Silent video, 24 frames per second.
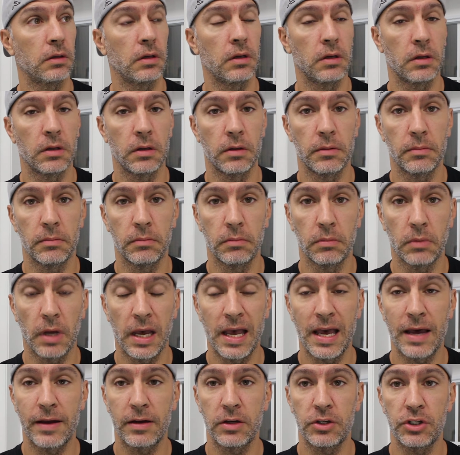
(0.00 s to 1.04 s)

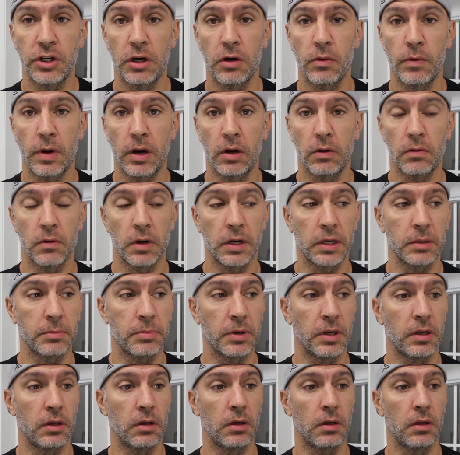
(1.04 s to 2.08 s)
I had a generator running,
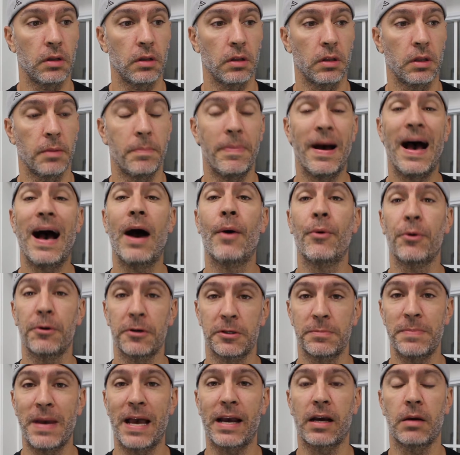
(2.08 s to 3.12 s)
but the power
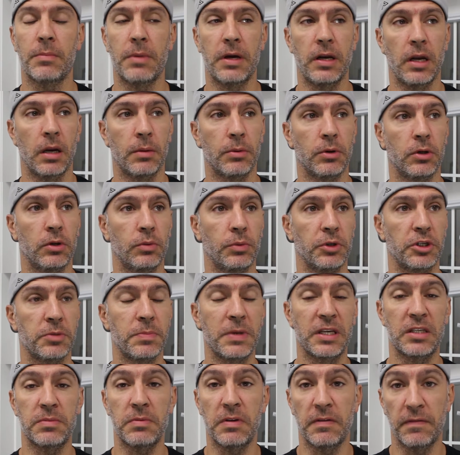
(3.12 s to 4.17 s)
is back in my neighborhood, which
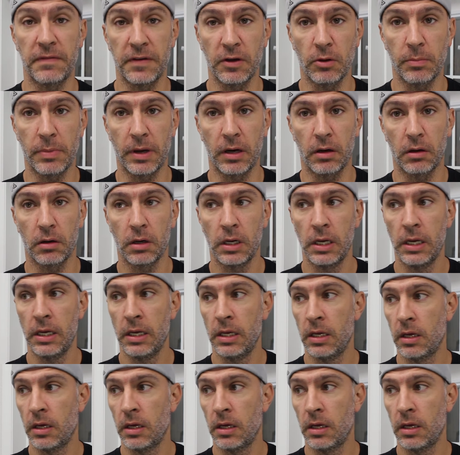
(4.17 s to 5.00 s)
makes me feel better